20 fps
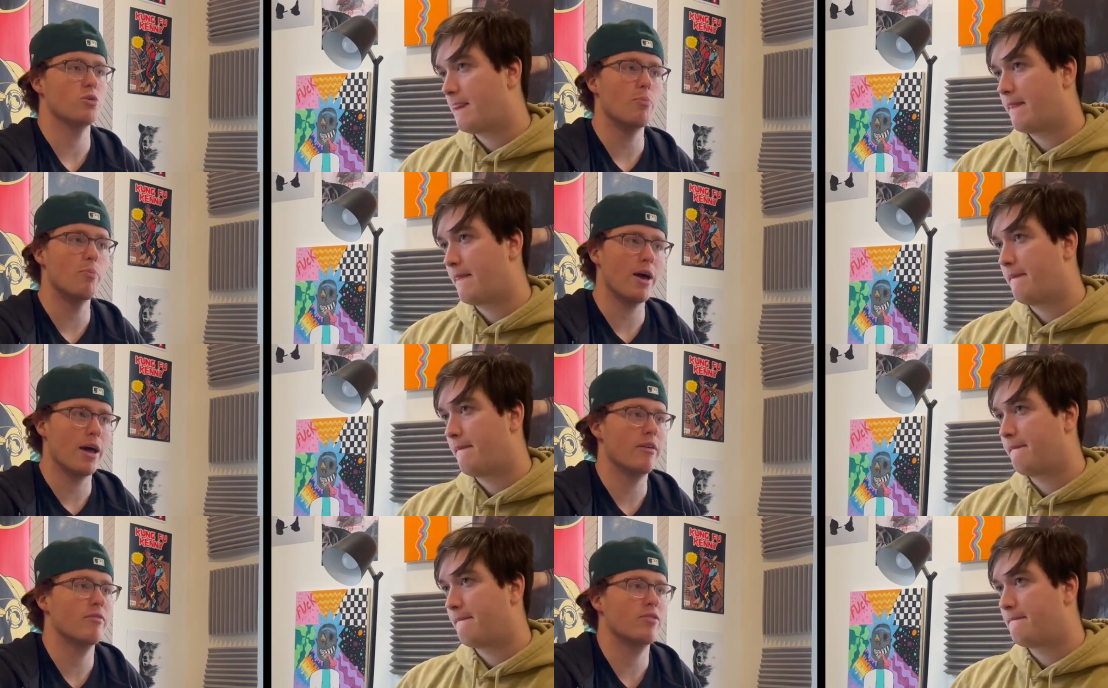Speaker 1: a
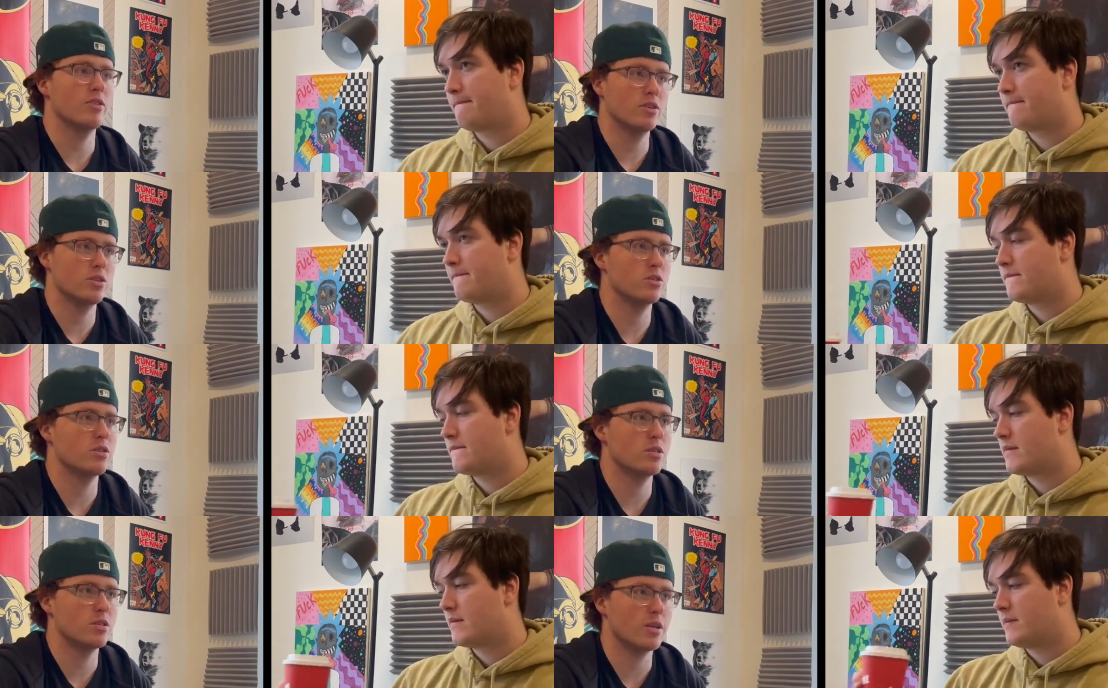
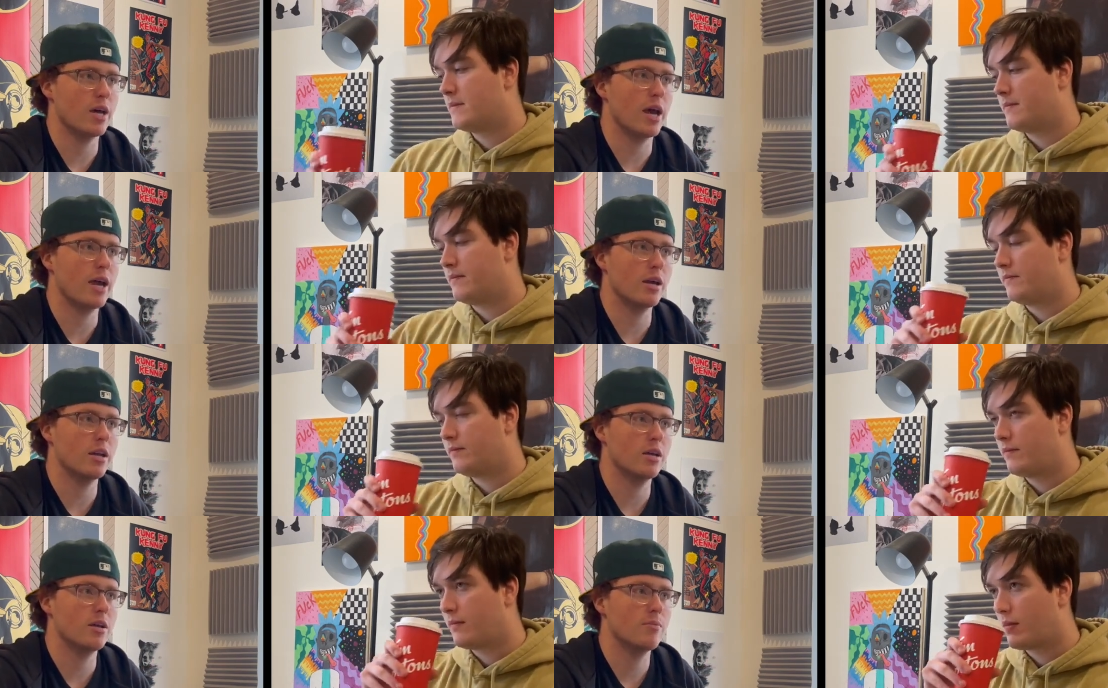benefit to
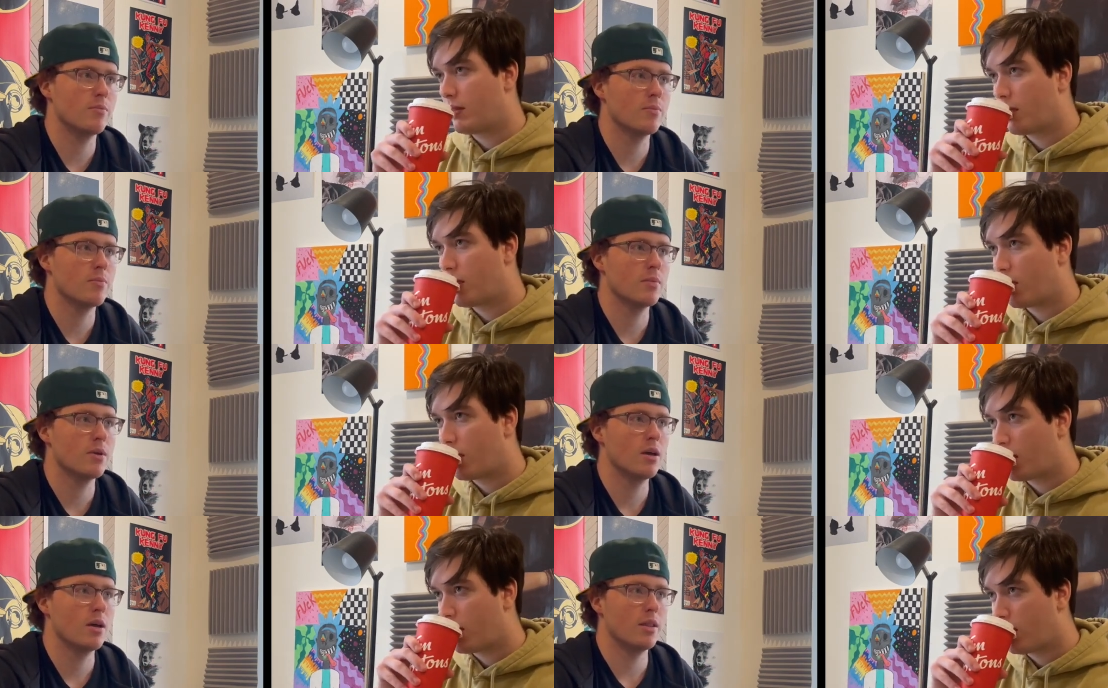society,
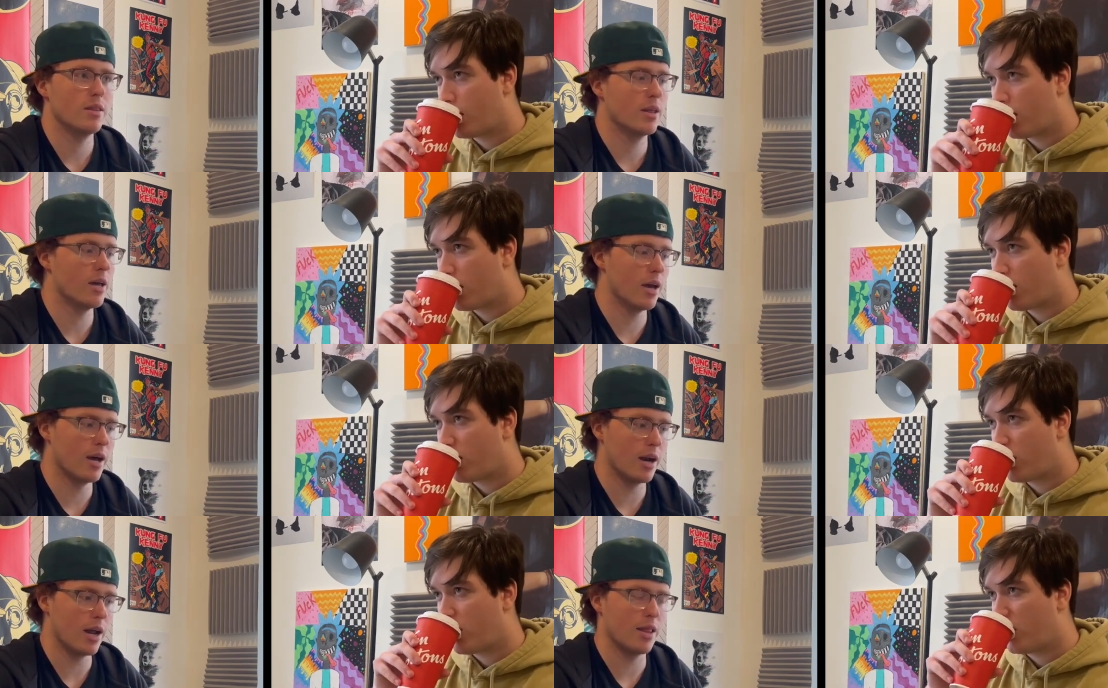
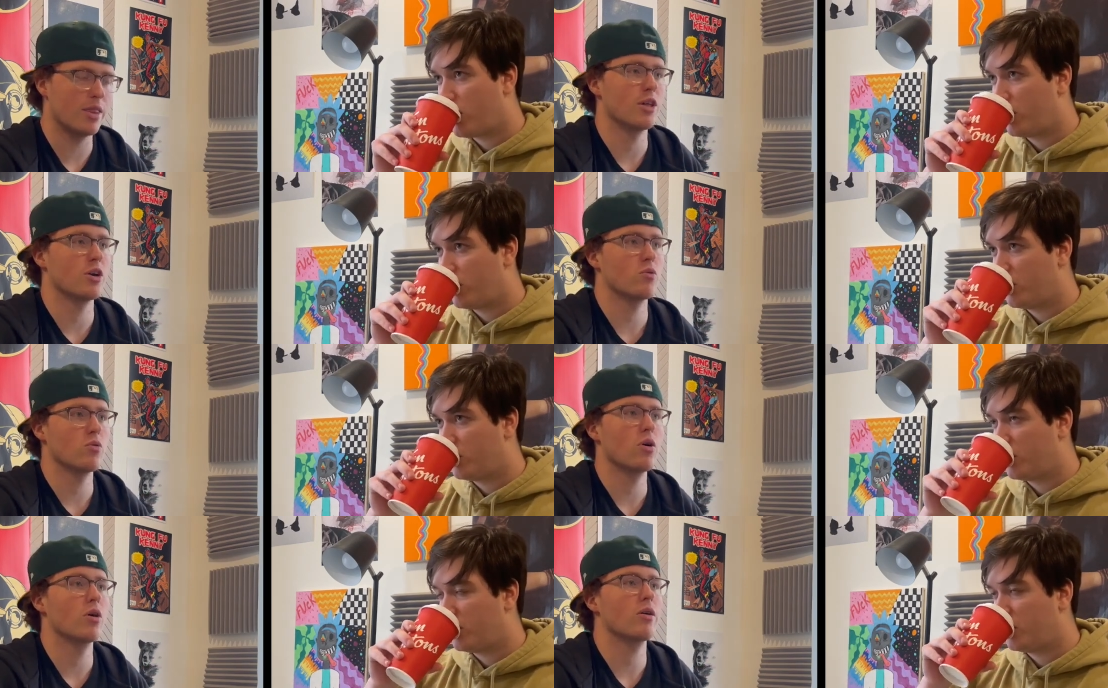then I
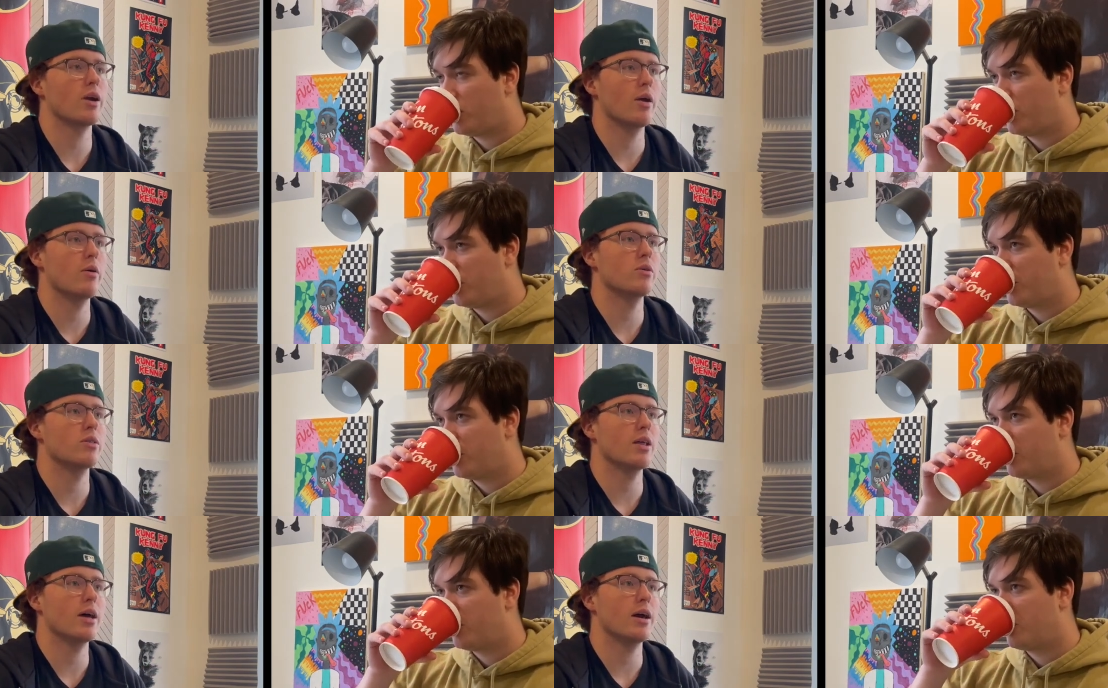think we're
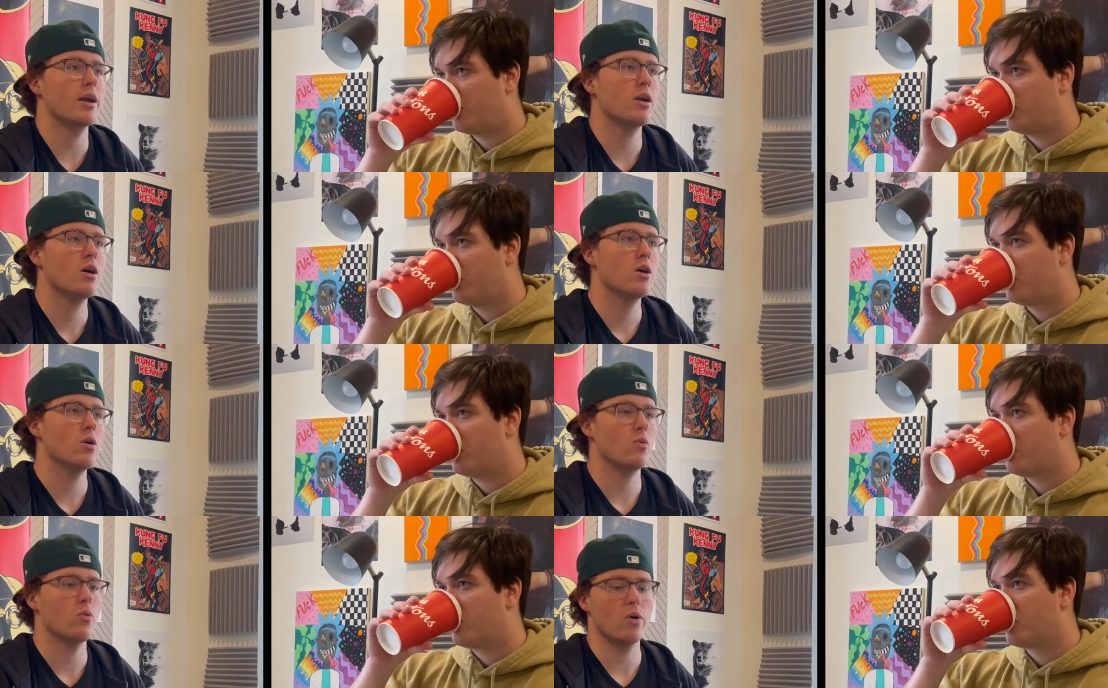okay with that.